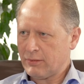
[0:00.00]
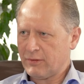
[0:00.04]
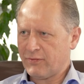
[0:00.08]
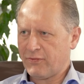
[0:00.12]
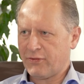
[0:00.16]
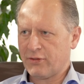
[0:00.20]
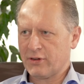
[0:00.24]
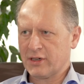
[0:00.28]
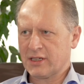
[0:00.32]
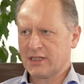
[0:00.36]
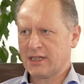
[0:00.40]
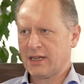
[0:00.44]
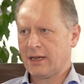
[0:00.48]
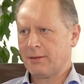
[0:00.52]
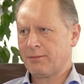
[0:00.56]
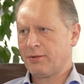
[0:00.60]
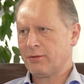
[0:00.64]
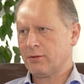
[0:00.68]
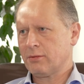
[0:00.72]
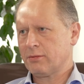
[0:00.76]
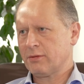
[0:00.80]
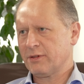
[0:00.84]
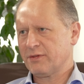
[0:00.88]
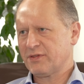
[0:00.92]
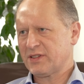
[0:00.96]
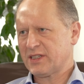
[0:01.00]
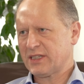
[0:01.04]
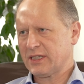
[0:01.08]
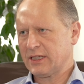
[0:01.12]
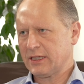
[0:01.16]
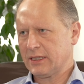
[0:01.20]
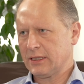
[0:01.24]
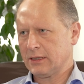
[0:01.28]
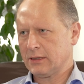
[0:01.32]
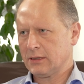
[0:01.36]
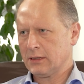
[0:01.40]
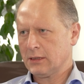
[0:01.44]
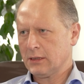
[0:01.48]
For example, we've
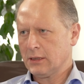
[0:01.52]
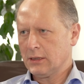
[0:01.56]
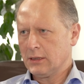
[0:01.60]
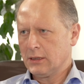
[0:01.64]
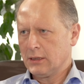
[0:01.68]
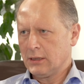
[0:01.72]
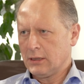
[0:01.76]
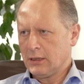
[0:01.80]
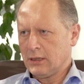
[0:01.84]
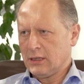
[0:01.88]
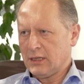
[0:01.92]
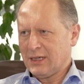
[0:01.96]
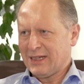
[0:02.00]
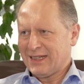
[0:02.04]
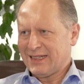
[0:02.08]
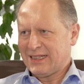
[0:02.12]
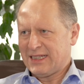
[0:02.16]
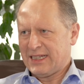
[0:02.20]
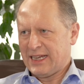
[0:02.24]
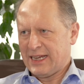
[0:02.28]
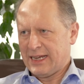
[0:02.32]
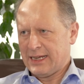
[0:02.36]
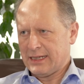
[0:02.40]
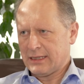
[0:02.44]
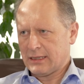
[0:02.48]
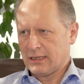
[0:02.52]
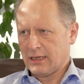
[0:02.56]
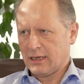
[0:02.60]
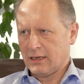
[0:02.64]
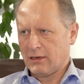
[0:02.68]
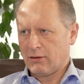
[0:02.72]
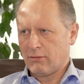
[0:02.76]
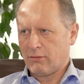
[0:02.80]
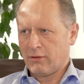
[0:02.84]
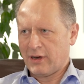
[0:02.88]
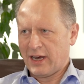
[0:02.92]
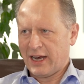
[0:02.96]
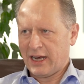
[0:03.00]
seen
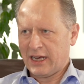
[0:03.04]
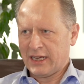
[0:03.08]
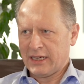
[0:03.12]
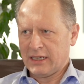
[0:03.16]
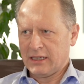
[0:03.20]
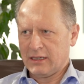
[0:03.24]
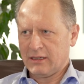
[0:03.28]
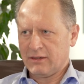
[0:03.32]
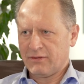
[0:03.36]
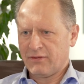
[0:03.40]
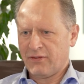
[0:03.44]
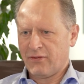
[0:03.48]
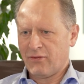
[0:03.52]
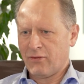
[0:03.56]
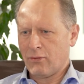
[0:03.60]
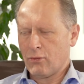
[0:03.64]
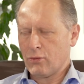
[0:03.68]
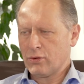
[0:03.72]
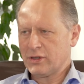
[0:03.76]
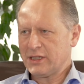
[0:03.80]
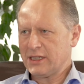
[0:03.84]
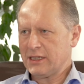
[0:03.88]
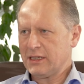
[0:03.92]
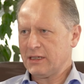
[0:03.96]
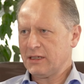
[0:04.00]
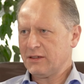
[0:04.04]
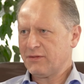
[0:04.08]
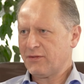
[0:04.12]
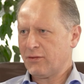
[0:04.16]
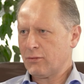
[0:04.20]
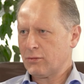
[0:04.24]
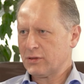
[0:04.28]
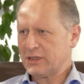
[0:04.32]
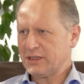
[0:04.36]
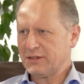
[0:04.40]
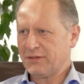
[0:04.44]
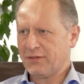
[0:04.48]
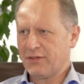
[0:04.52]
Tesla rally
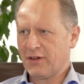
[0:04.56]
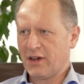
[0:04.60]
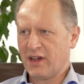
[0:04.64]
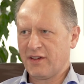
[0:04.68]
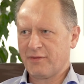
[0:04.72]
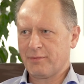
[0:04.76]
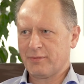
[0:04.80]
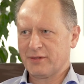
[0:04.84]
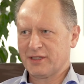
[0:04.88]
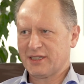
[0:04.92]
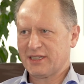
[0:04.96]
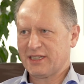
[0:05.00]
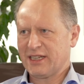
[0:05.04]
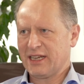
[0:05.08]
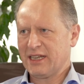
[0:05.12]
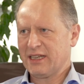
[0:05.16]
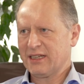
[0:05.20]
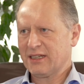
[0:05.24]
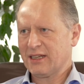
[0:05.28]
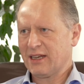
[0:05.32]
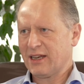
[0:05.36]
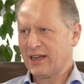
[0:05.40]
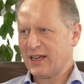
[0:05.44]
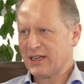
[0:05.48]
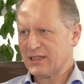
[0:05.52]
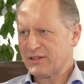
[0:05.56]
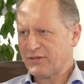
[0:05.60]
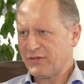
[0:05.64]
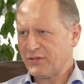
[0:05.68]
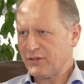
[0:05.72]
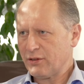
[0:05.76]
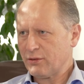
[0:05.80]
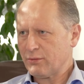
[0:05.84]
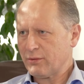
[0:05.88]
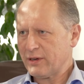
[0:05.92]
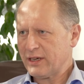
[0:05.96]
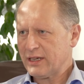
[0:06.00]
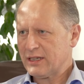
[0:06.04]
40-45% in the last
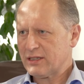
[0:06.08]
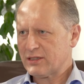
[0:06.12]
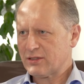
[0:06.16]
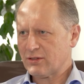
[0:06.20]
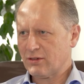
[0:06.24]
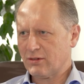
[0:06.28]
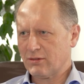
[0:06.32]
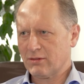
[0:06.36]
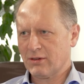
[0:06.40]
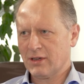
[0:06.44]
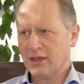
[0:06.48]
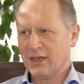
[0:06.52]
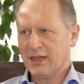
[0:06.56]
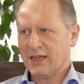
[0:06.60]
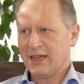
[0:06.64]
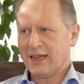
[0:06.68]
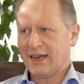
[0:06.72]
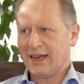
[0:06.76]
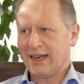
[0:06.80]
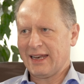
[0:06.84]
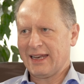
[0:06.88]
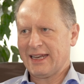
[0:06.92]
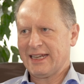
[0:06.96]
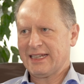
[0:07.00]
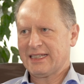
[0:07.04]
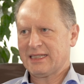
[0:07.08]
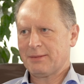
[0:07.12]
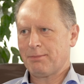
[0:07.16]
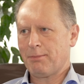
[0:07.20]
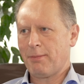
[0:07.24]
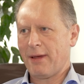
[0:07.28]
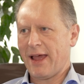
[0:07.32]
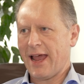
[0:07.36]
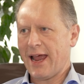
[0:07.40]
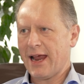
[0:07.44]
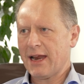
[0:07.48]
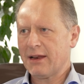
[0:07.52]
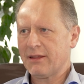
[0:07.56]
few weeks on less
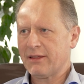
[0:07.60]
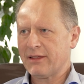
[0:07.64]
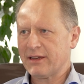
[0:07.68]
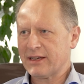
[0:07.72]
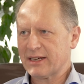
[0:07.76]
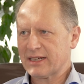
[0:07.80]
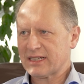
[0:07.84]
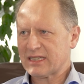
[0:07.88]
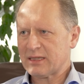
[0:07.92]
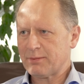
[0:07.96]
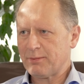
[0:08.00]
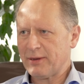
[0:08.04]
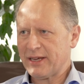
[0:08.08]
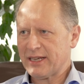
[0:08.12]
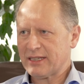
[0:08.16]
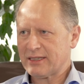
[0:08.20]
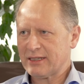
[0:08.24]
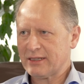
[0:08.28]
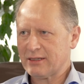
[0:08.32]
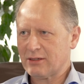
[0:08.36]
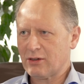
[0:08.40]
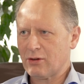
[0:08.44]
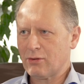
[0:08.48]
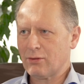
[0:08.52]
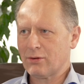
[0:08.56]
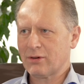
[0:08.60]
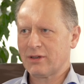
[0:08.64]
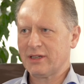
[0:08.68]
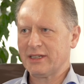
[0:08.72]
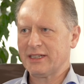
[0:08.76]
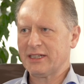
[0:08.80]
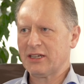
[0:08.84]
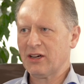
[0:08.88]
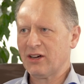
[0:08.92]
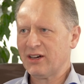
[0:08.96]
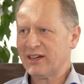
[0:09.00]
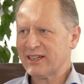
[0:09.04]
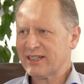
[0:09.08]
bad than expected quarterly
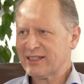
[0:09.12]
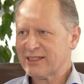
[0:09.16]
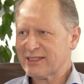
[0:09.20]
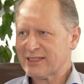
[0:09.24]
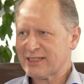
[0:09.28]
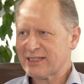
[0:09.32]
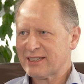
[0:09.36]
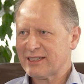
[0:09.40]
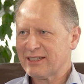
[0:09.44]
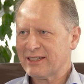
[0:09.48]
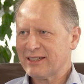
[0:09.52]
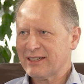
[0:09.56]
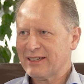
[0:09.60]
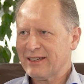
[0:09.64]
guidance.